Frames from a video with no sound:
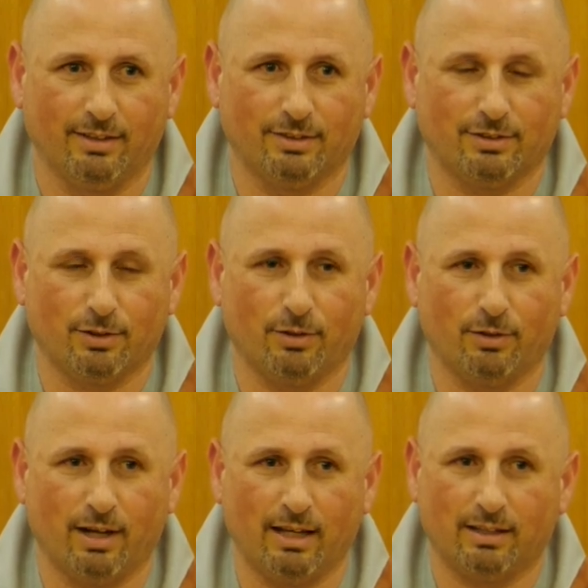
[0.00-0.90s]

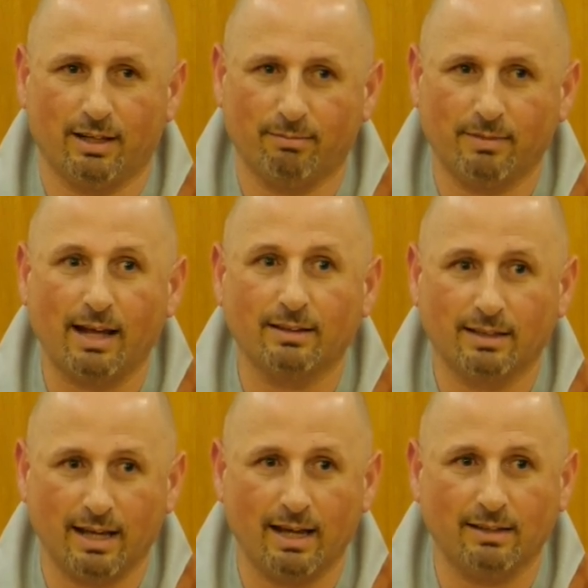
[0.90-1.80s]
So I came
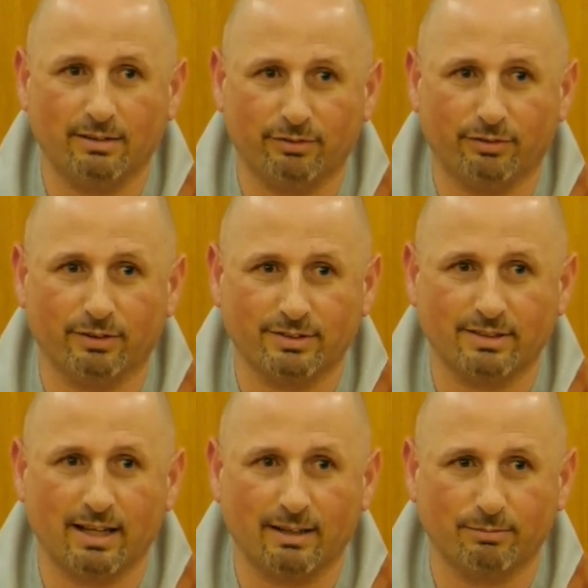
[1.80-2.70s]
98 first
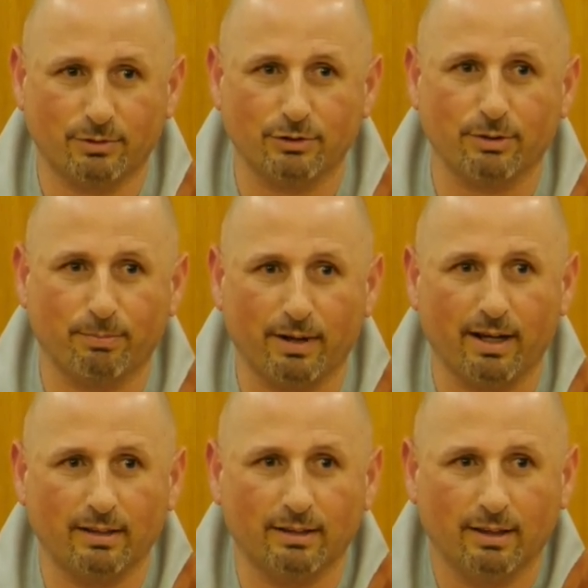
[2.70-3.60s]
time to
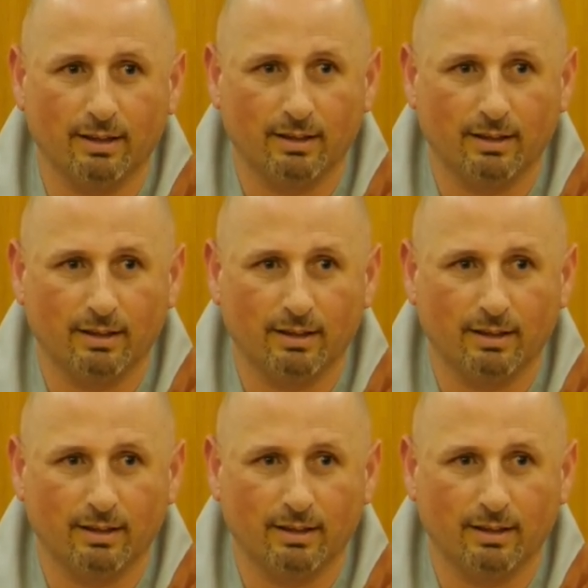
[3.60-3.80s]
Japan.